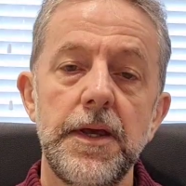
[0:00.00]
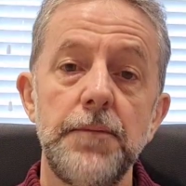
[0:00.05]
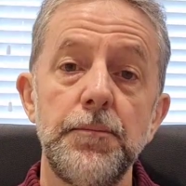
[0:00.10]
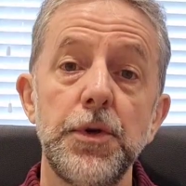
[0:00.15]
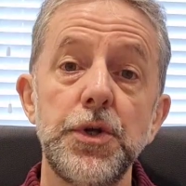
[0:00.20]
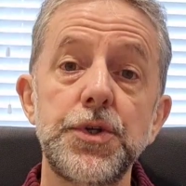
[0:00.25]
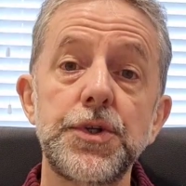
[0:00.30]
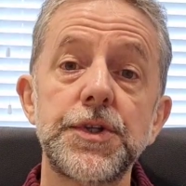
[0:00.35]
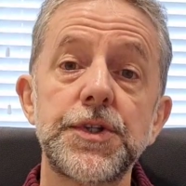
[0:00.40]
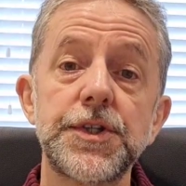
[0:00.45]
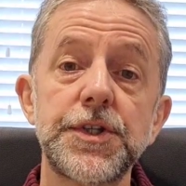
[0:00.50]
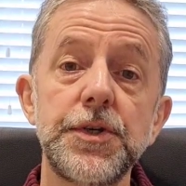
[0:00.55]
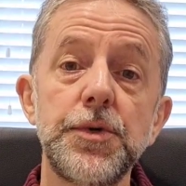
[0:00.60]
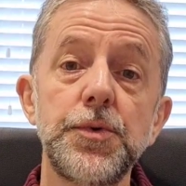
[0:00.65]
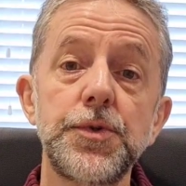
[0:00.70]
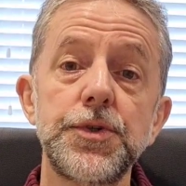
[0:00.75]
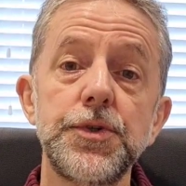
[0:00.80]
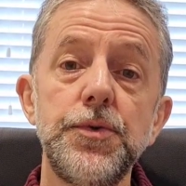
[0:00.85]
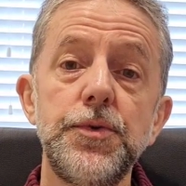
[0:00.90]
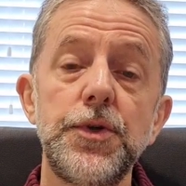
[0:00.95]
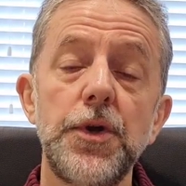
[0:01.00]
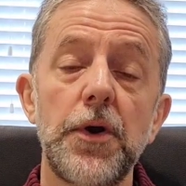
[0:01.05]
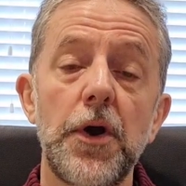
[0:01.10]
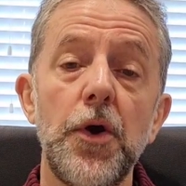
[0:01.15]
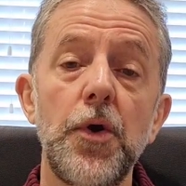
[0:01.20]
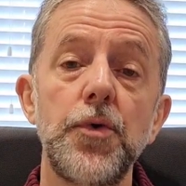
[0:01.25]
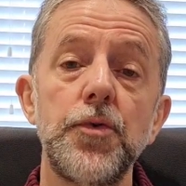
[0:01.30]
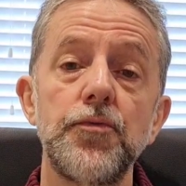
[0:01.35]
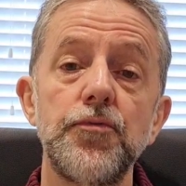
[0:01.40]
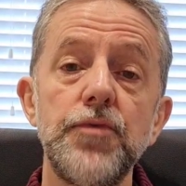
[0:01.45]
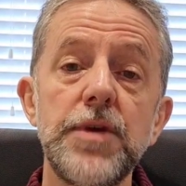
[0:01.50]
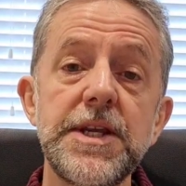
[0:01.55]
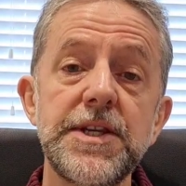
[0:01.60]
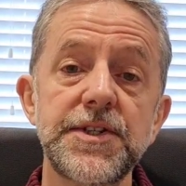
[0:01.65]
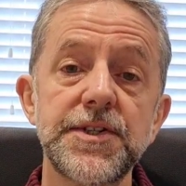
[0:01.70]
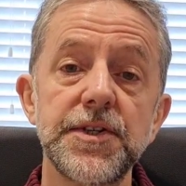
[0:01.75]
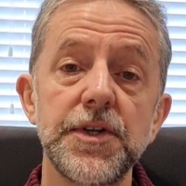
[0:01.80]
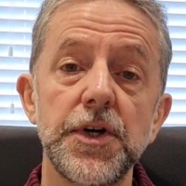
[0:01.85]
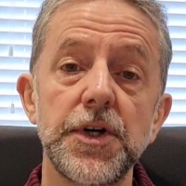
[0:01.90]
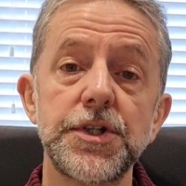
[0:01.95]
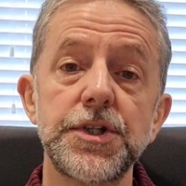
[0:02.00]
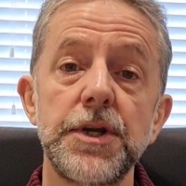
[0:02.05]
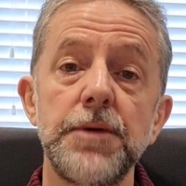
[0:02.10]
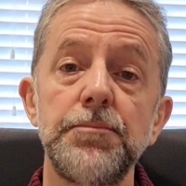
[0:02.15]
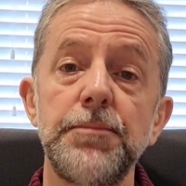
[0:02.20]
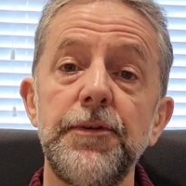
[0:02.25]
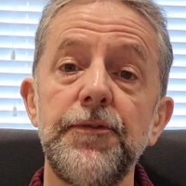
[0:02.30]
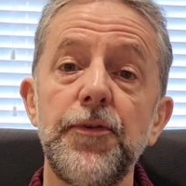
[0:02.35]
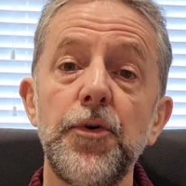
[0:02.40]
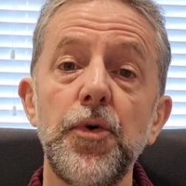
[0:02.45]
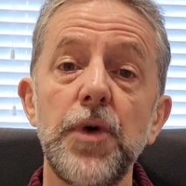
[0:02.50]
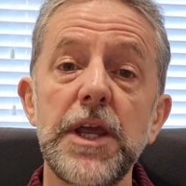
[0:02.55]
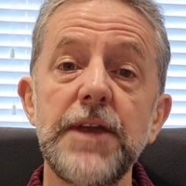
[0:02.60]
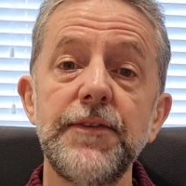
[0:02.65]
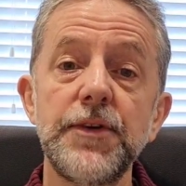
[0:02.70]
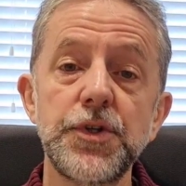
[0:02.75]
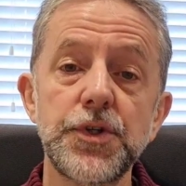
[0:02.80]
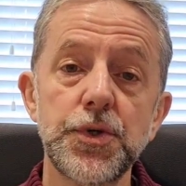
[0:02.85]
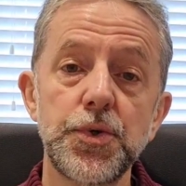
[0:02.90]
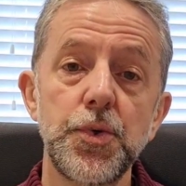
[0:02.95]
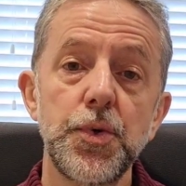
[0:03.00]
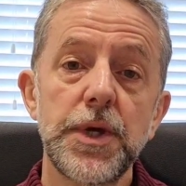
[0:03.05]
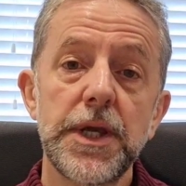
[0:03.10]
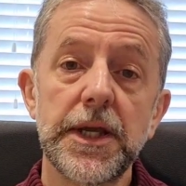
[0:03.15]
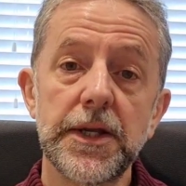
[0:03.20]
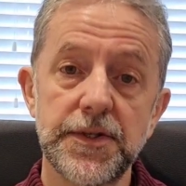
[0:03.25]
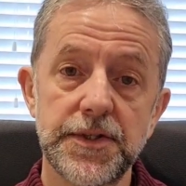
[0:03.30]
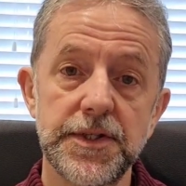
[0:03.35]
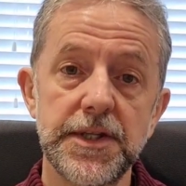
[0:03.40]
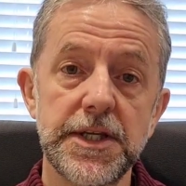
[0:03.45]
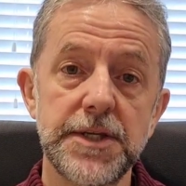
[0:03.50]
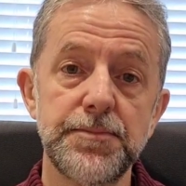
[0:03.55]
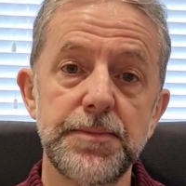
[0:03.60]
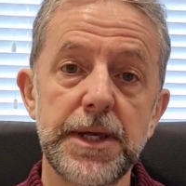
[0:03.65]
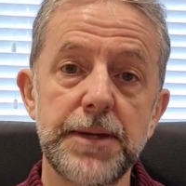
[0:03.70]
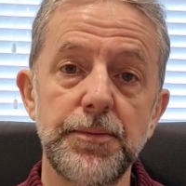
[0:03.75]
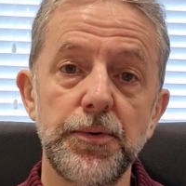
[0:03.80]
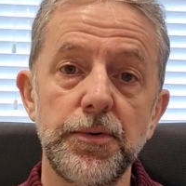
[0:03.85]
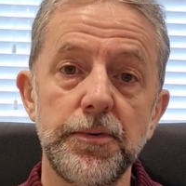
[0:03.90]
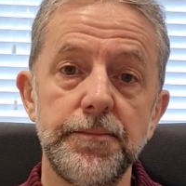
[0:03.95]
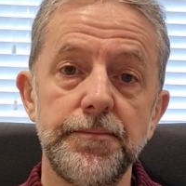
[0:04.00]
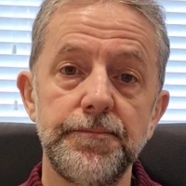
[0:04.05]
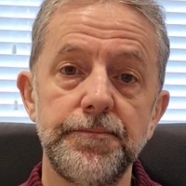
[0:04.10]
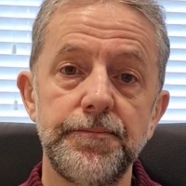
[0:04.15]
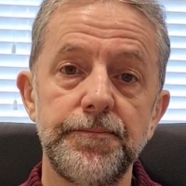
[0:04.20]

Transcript: But you should still do your own research before even talking to these people.